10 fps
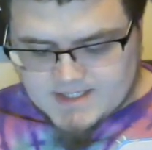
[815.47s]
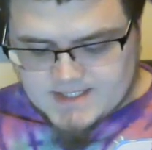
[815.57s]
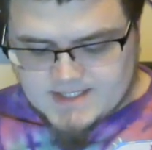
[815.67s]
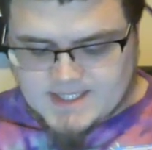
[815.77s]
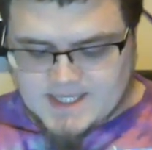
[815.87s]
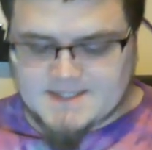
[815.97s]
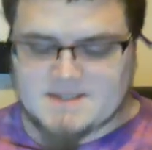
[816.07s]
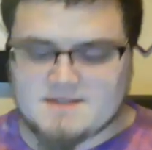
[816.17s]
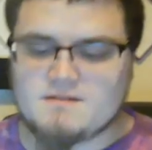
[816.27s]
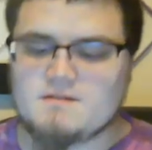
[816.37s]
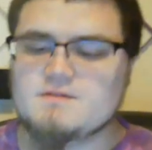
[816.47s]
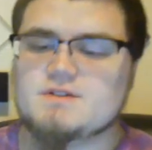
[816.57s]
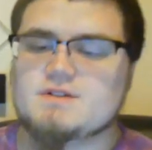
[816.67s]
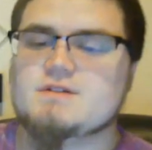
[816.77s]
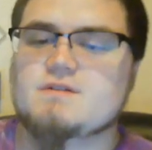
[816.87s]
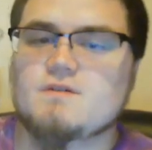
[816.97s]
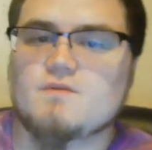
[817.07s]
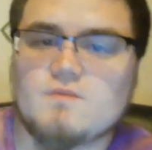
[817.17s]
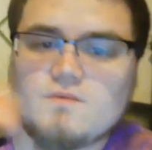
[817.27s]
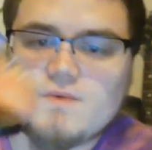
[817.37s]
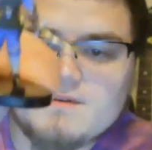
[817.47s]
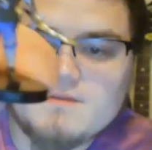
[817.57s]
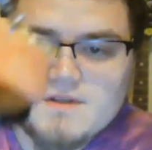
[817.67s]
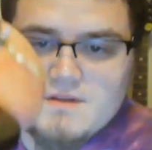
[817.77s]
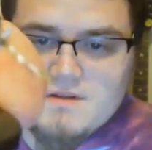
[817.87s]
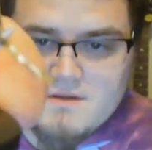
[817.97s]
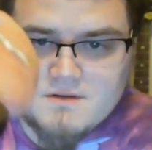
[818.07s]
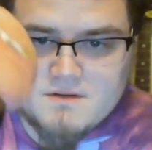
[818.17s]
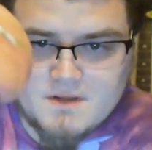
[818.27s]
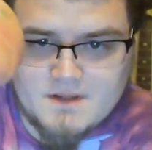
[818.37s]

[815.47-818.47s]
Assassin. She's dual wielding.